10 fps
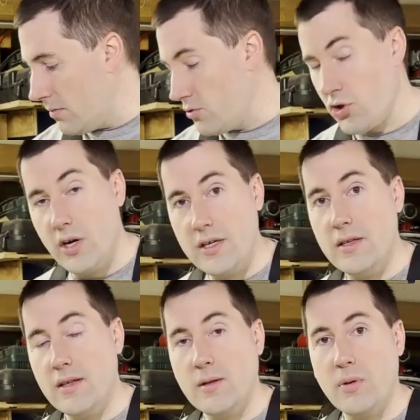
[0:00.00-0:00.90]

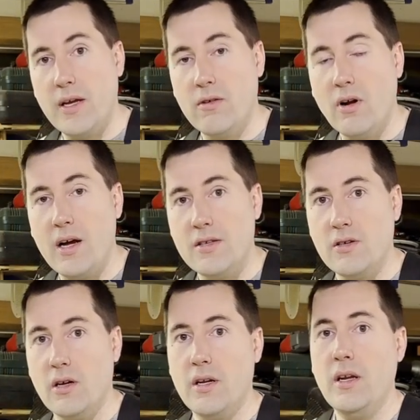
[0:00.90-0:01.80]
trunnion that the blade rides
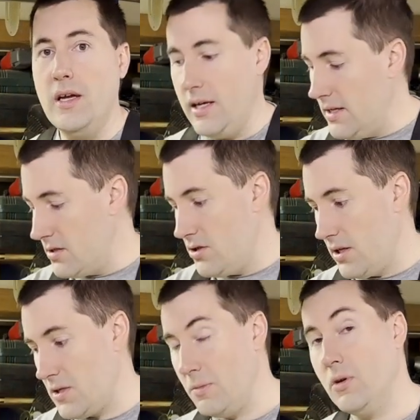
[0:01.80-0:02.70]
on is
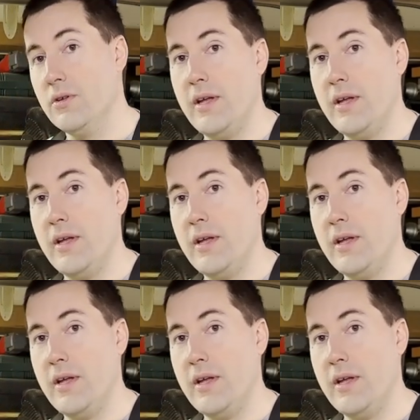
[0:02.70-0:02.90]
adjustable.